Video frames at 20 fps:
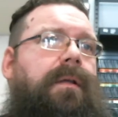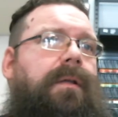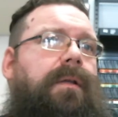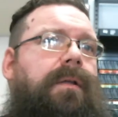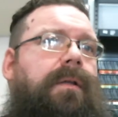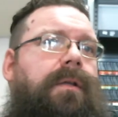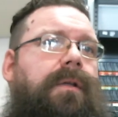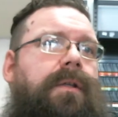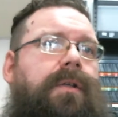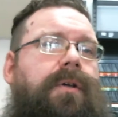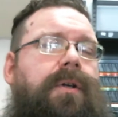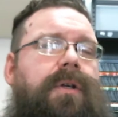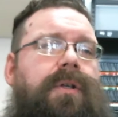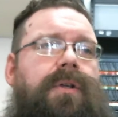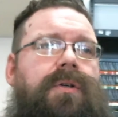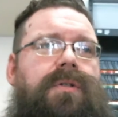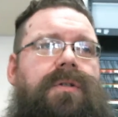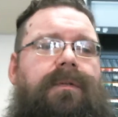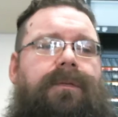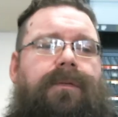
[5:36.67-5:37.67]
You could
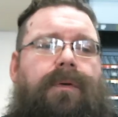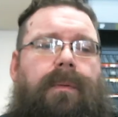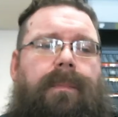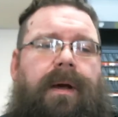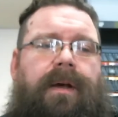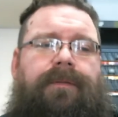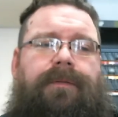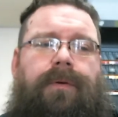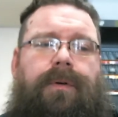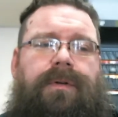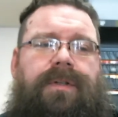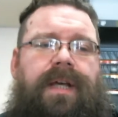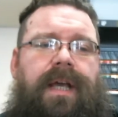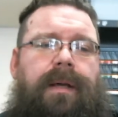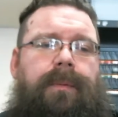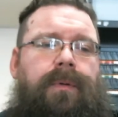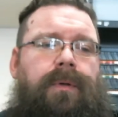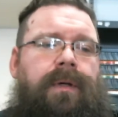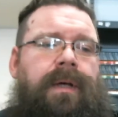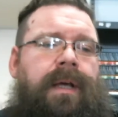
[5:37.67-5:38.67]
use a 4x4
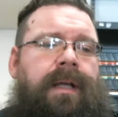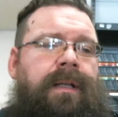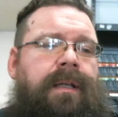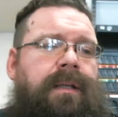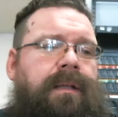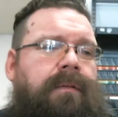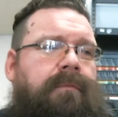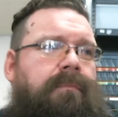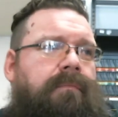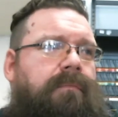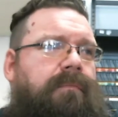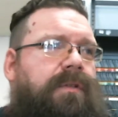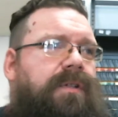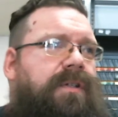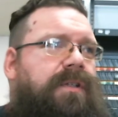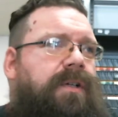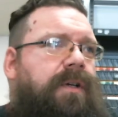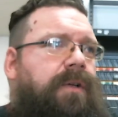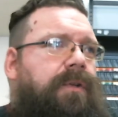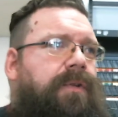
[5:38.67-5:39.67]
table and
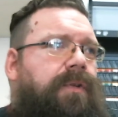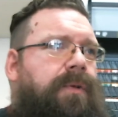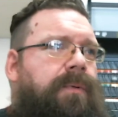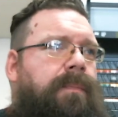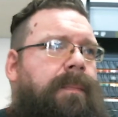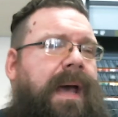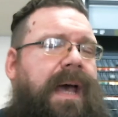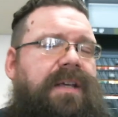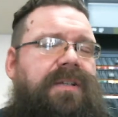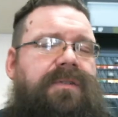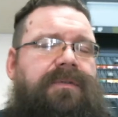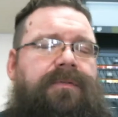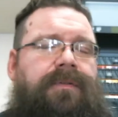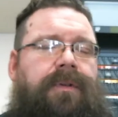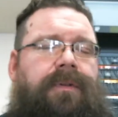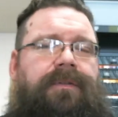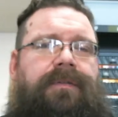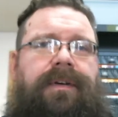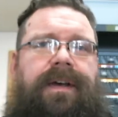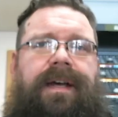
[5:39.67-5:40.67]
still do
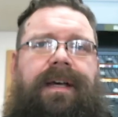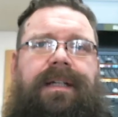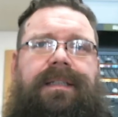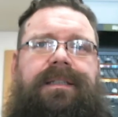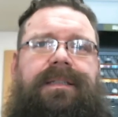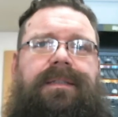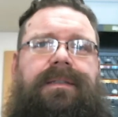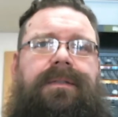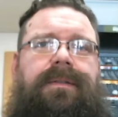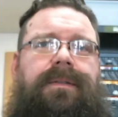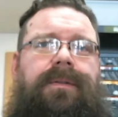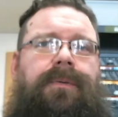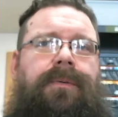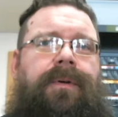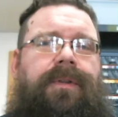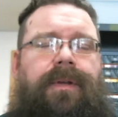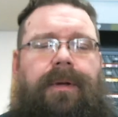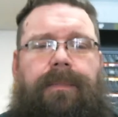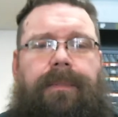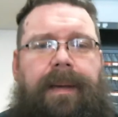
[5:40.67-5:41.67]
masterful effects
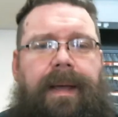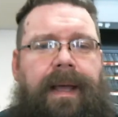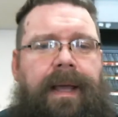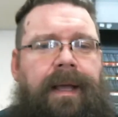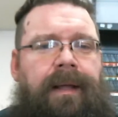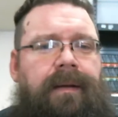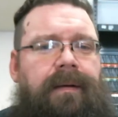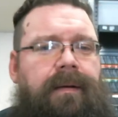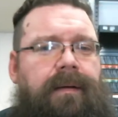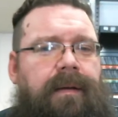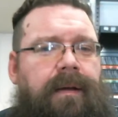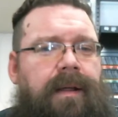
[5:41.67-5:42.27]
with your paint,